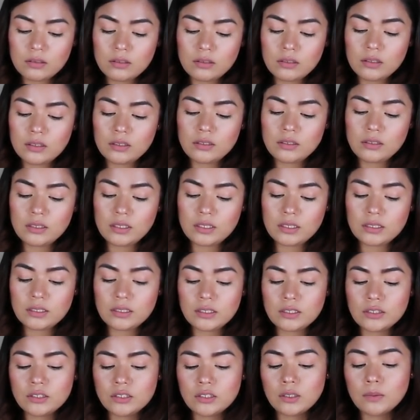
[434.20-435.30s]
Goodness,
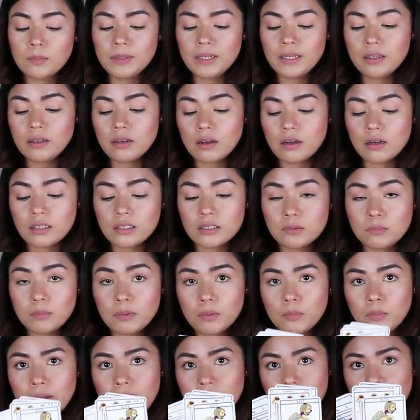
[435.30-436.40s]
there's so many cards,
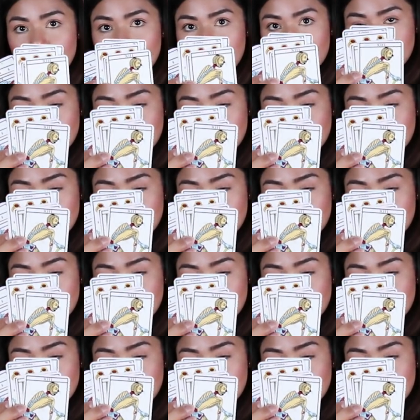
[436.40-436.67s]
but we have the